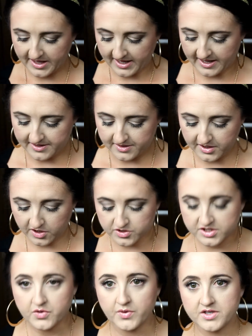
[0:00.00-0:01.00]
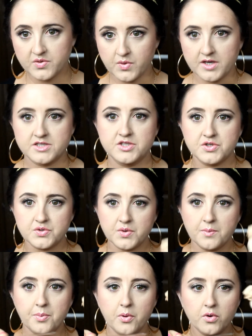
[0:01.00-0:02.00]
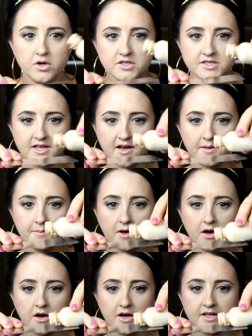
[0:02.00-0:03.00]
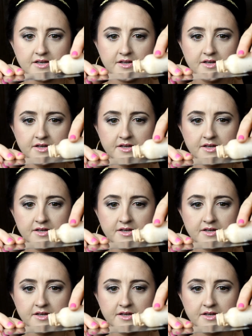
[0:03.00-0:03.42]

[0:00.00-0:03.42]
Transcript: And you're just going to want to pour some on